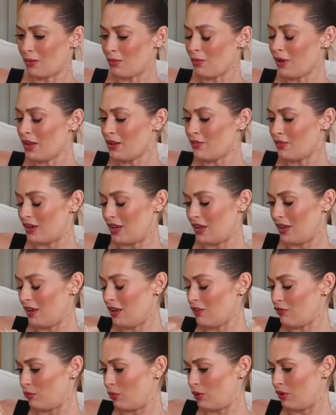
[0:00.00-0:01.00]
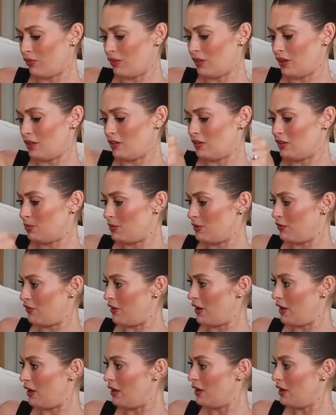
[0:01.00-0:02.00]
I might even have one of these, to be
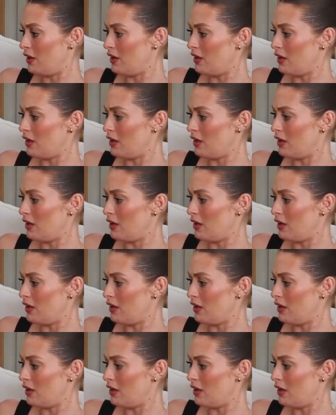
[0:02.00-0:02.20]
fair.